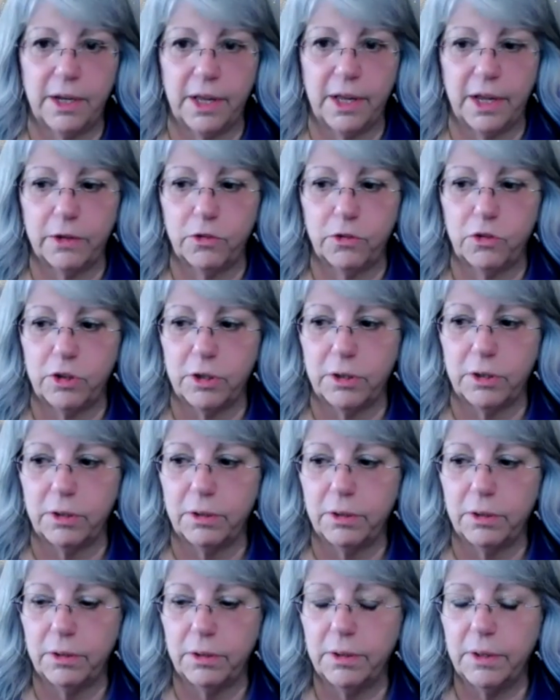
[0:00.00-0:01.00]
of grace
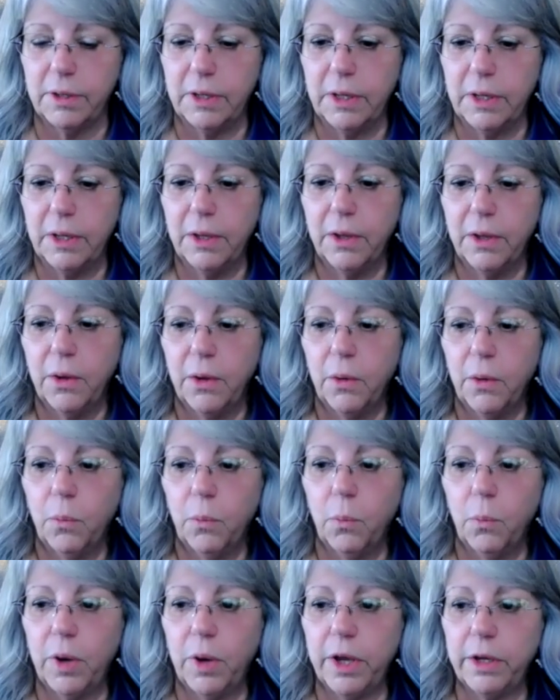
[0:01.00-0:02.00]
releases
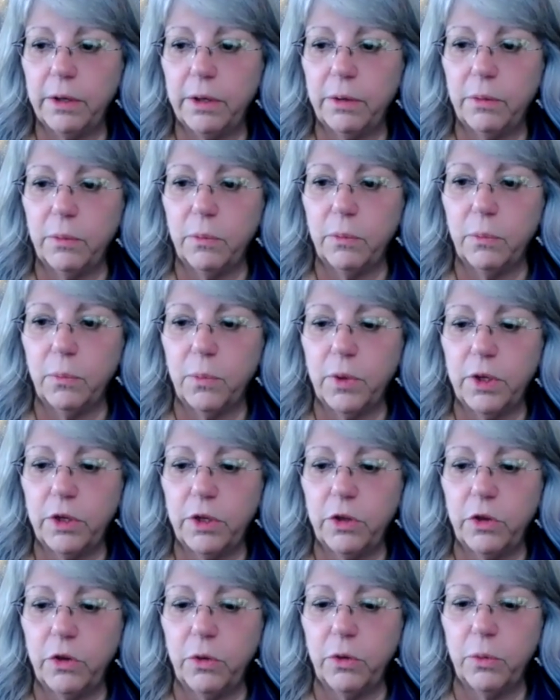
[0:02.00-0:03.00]
that karmic connection.